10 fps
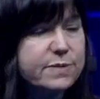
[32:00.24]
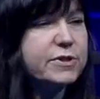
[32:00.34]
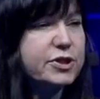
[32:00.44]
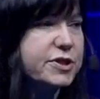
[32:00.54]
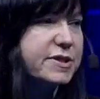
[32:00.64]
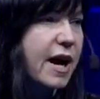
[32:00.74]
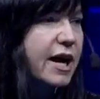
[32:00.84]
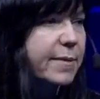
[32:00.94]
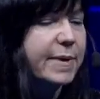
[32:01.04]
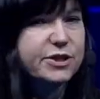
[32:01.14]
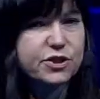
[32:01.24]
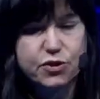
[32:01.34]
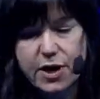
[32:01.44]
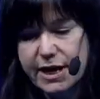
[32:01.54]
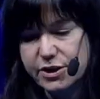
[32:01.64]
a malicious document to
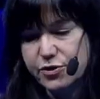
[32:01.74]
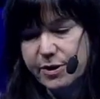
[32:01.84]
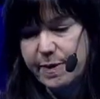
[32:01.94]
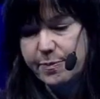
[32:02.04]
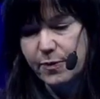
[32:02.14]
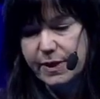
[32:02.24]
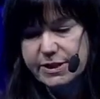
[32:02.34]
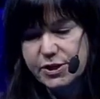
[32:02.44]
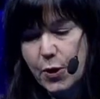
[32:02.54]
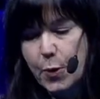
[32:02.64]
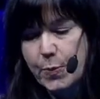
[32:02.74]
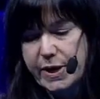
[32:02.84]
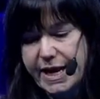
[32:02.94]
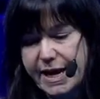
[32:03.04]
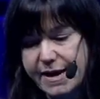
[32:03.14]
try to trick people into
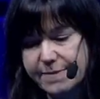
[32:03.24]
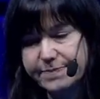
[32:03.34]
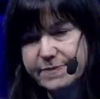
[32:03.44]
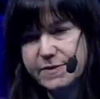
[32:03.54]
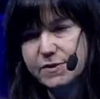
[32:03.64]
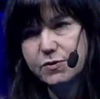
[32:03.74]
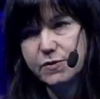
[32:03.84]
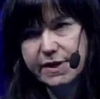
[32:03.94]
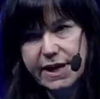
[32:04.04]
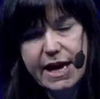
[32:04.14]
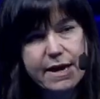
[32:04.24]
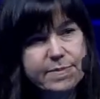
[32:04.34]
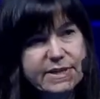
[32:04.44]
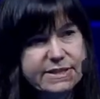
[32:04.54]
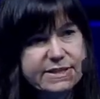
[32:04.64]
opening it. It
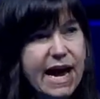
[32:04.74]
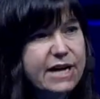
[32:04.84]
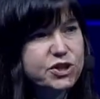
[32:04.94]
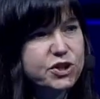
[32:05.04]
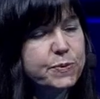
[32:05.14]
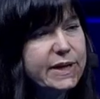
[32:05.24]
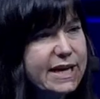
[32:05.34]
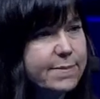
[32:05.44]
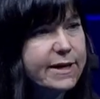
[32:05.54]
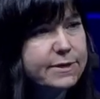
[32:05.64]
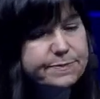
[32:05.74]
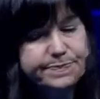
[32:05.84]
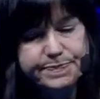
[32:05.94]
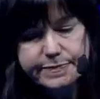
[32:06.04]
came attached to an email.